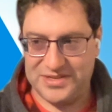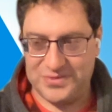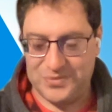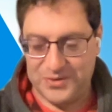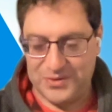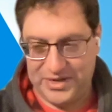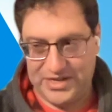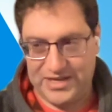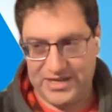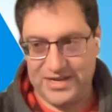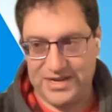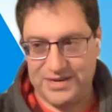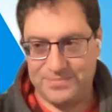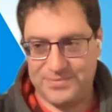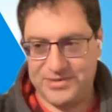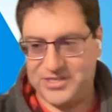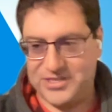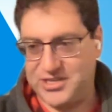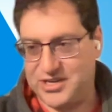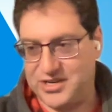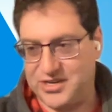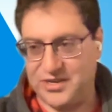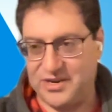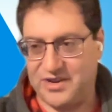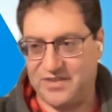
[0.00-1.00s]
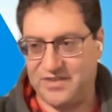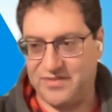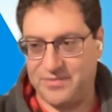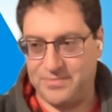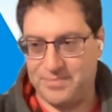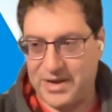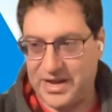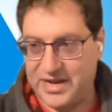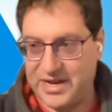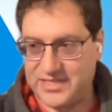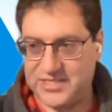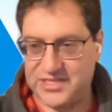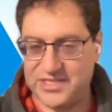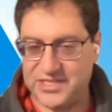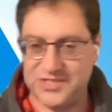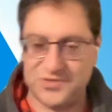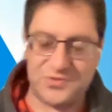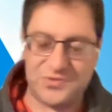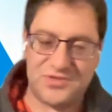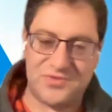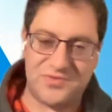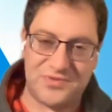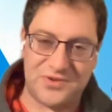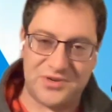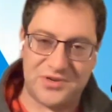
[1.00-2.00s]
waking up and checking off the boxes
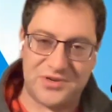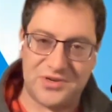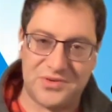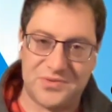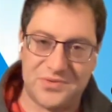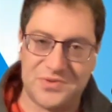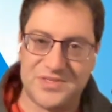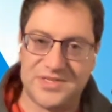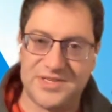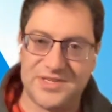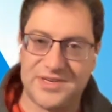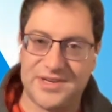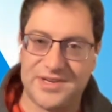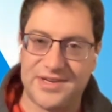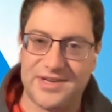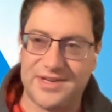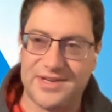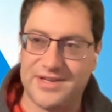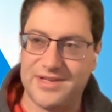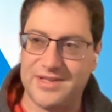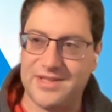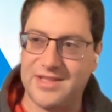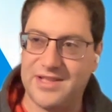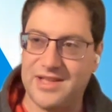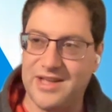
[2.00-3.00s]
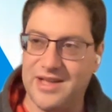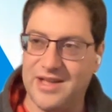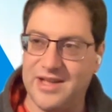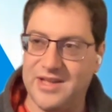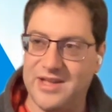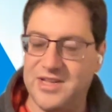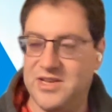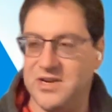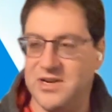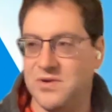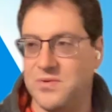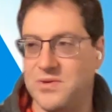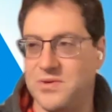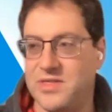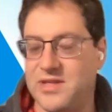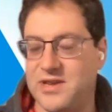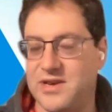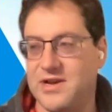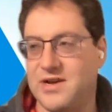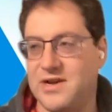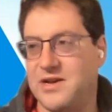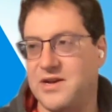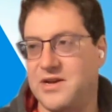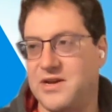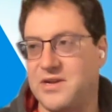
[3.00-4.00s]
which for her was a uh, uh, you know within
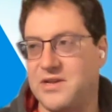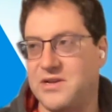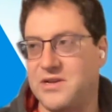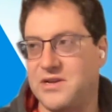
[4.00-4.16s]
a